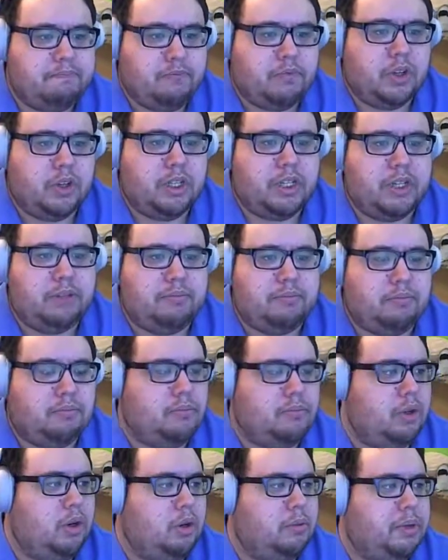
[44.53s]
fully
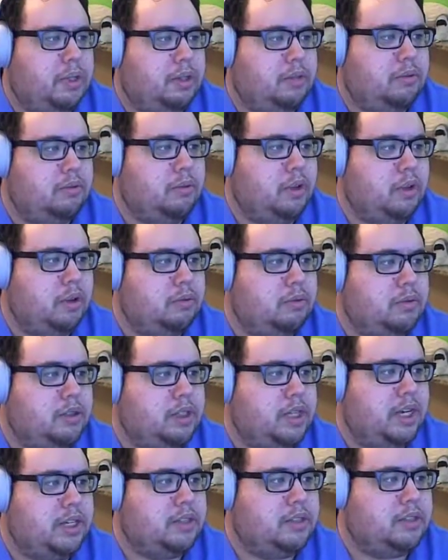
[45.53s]
open note
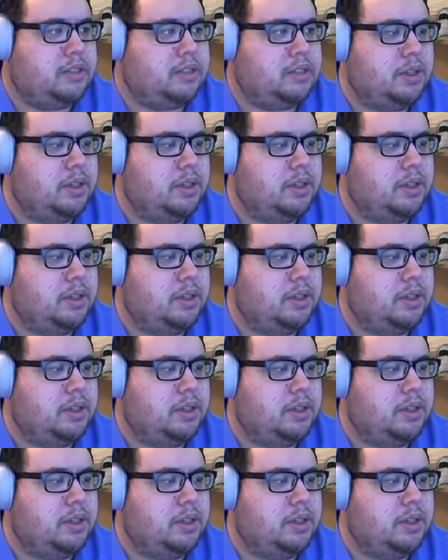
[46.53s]
test.